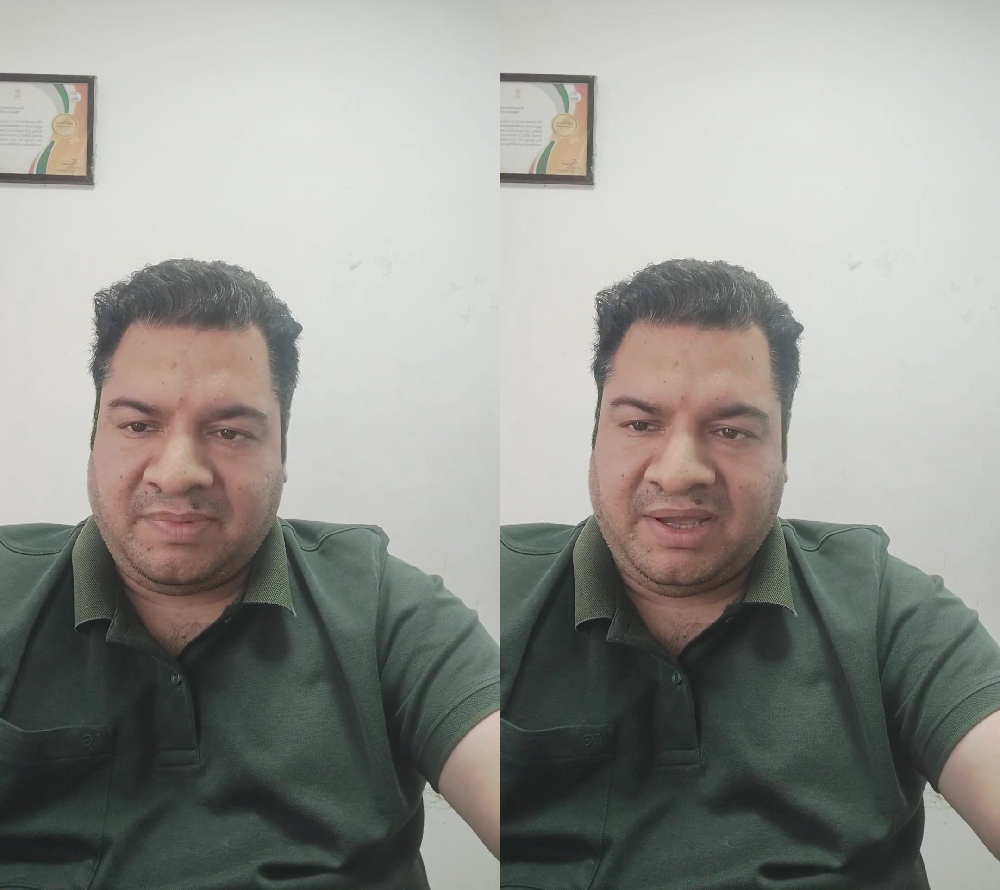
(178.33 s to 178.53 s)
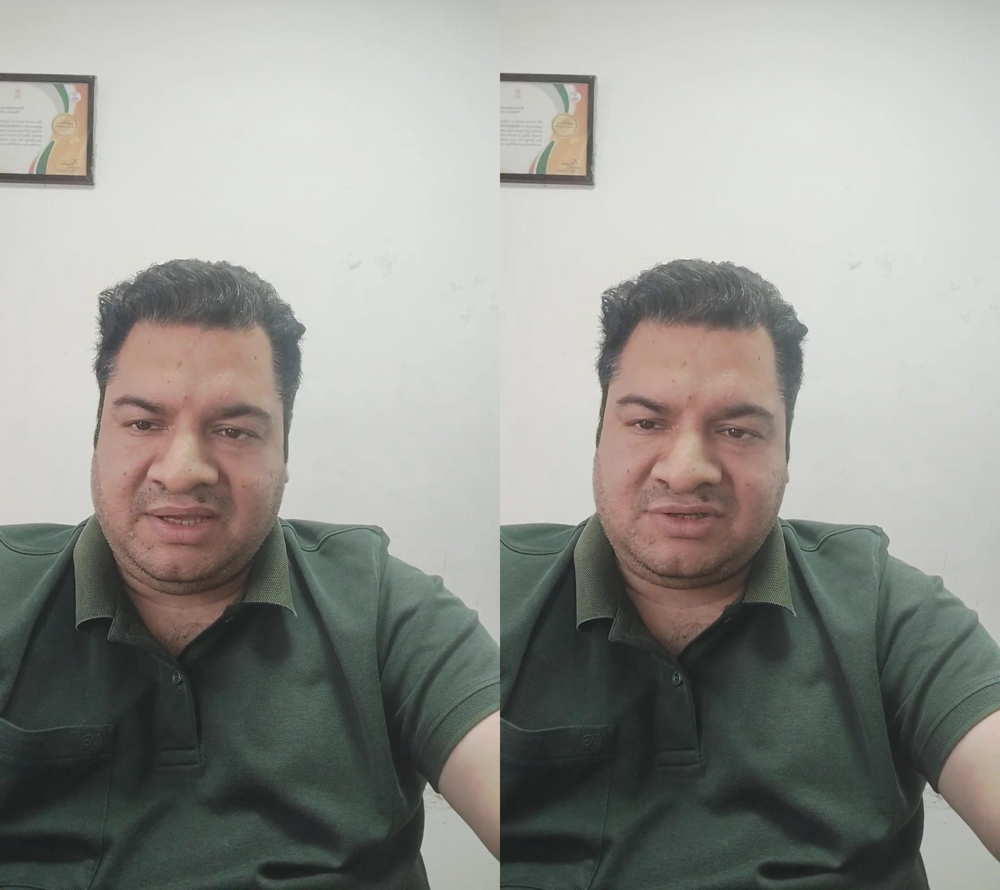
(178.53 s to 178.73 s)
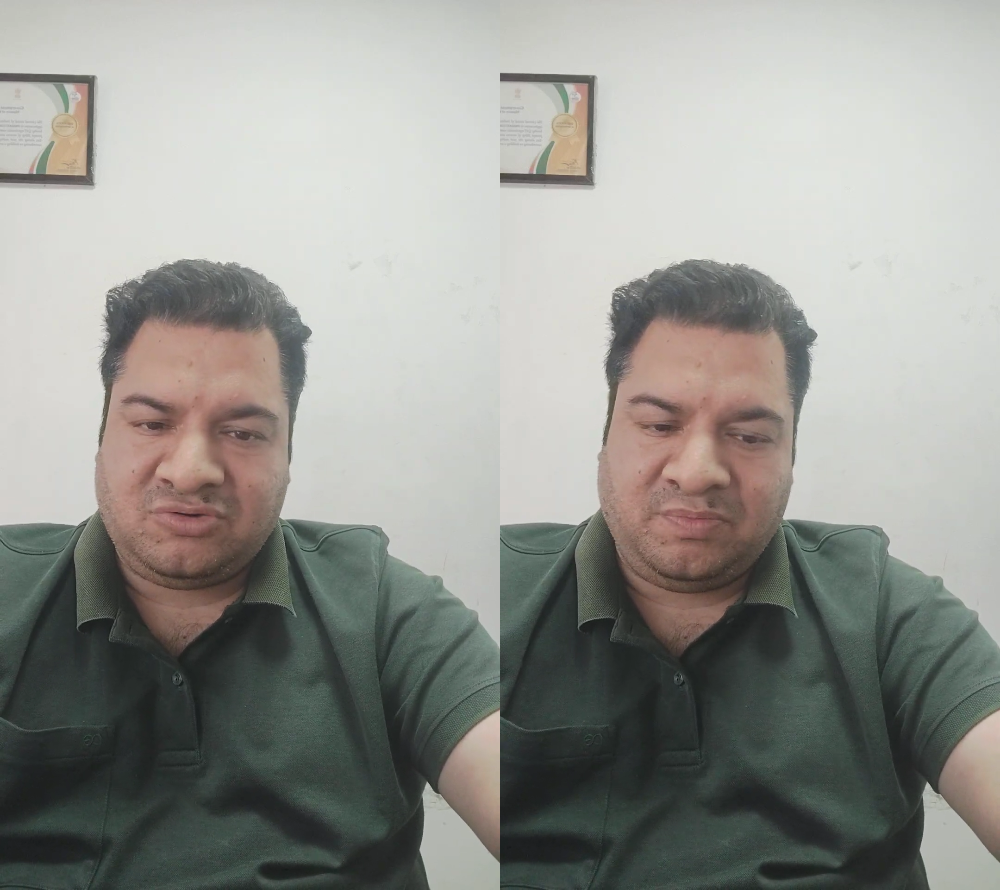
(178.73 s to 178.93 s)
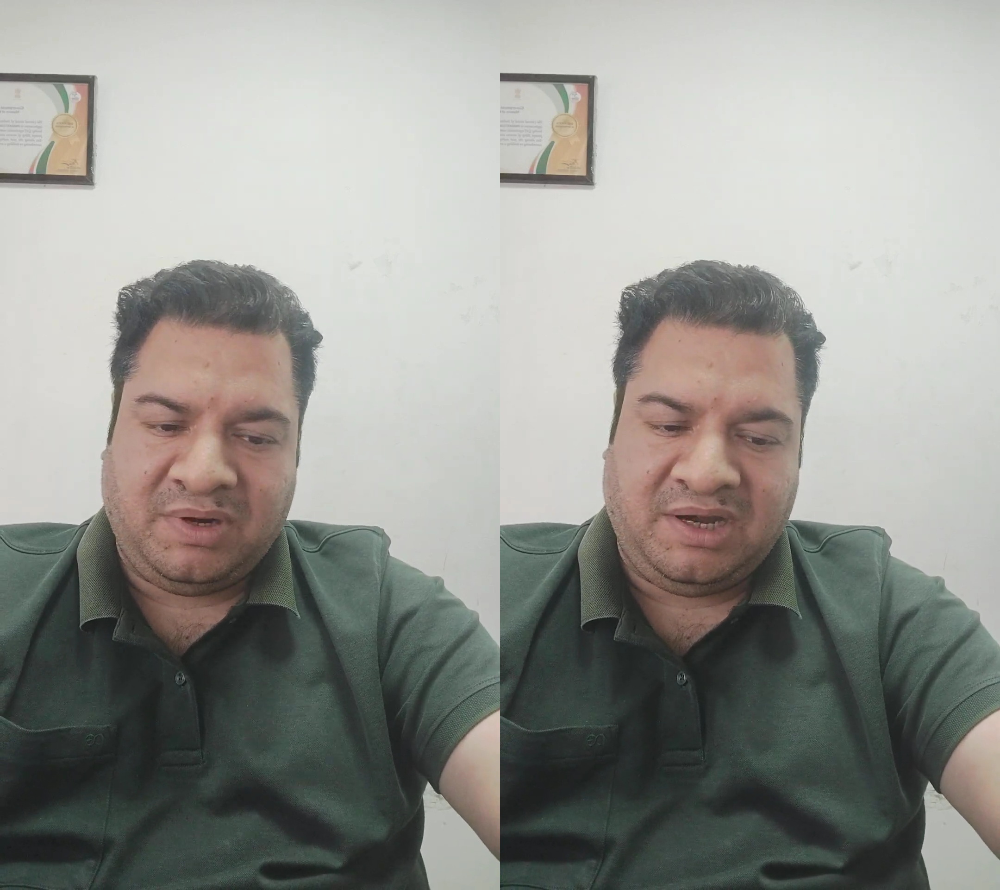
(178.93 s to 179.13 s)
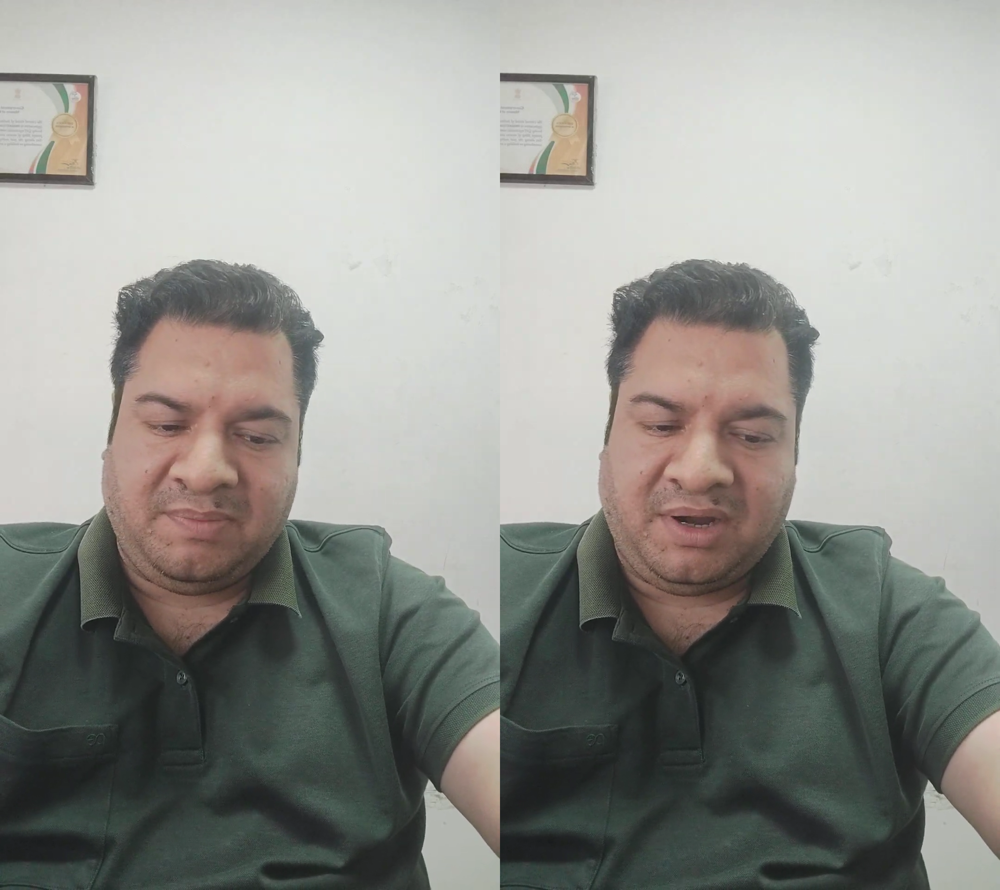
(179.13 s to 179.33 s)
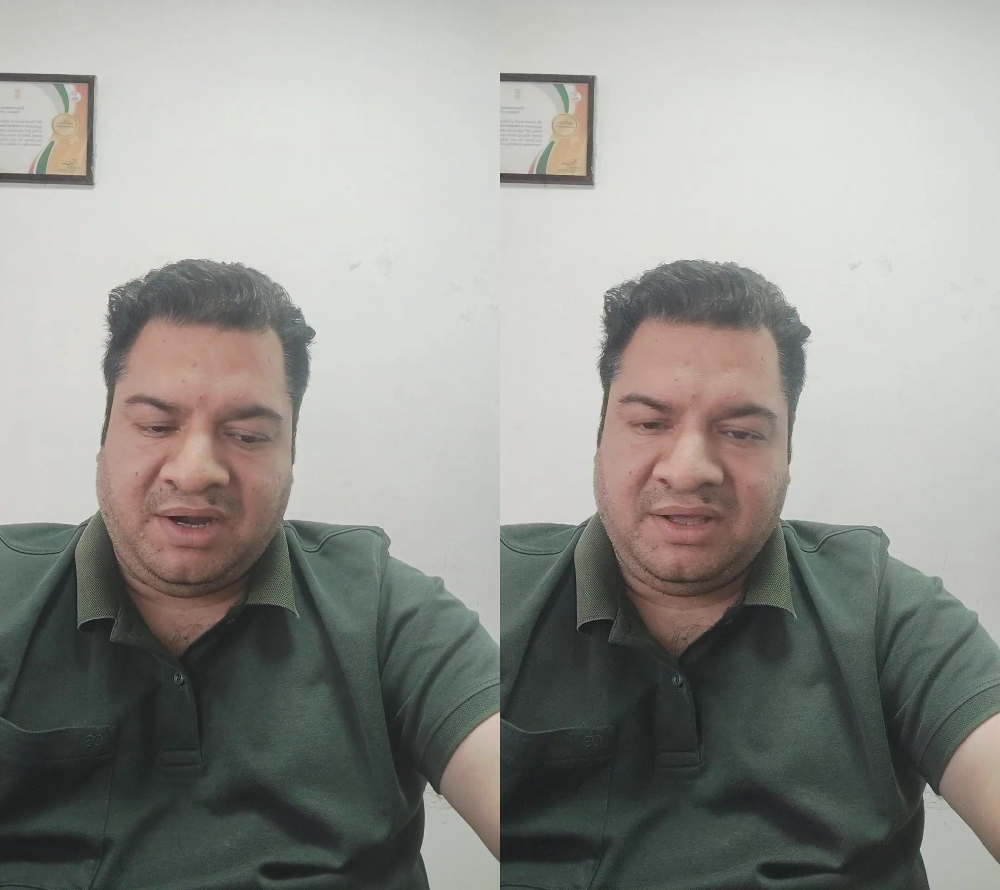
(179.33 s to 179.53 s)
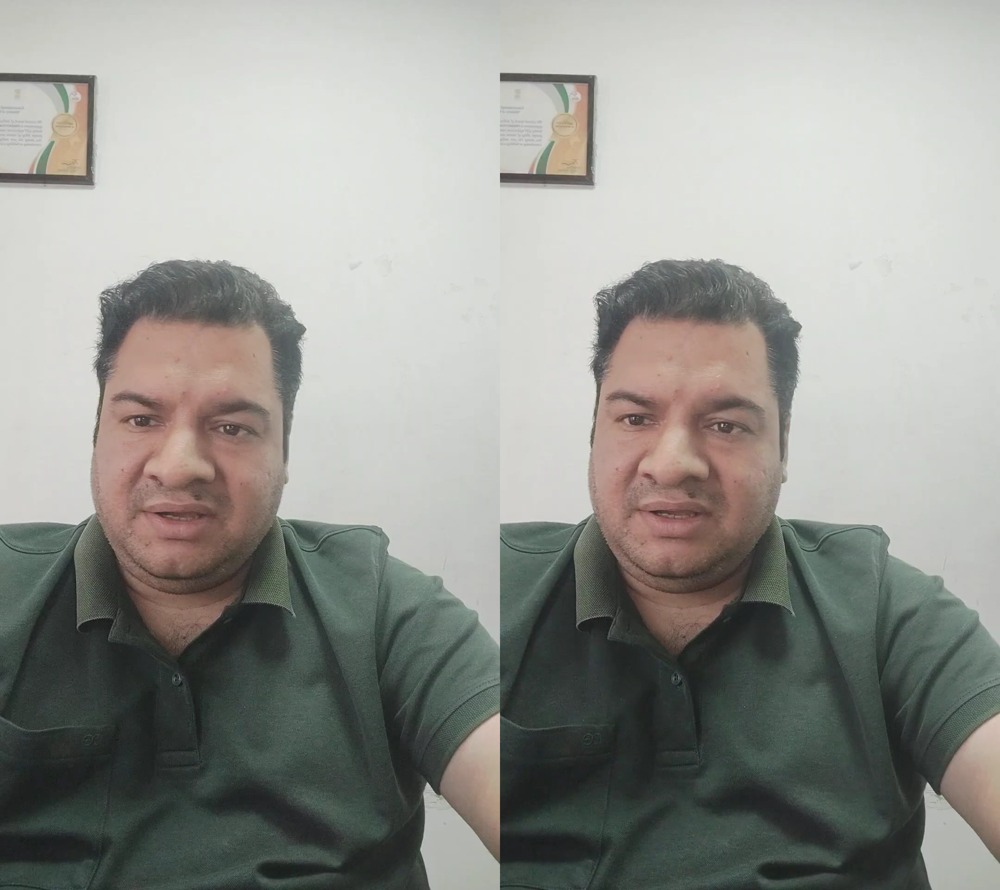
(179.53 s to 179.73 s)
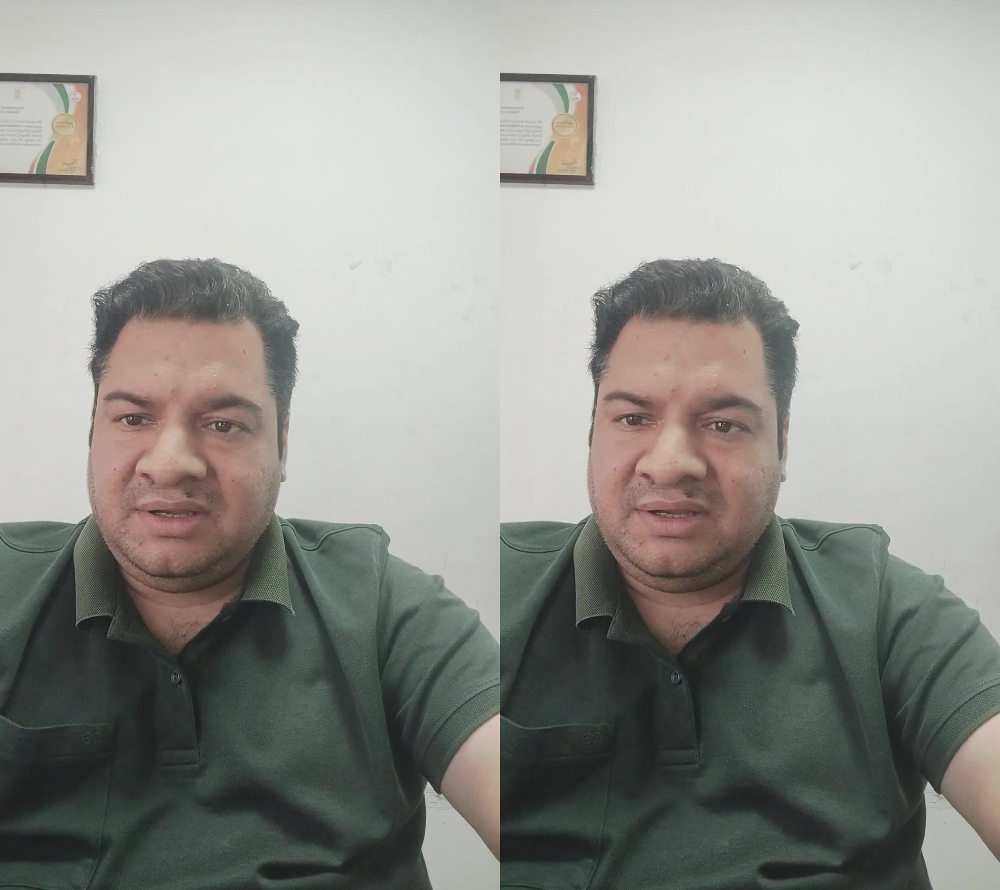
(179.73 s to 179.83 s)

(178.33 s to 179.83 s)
buyers, to build demand.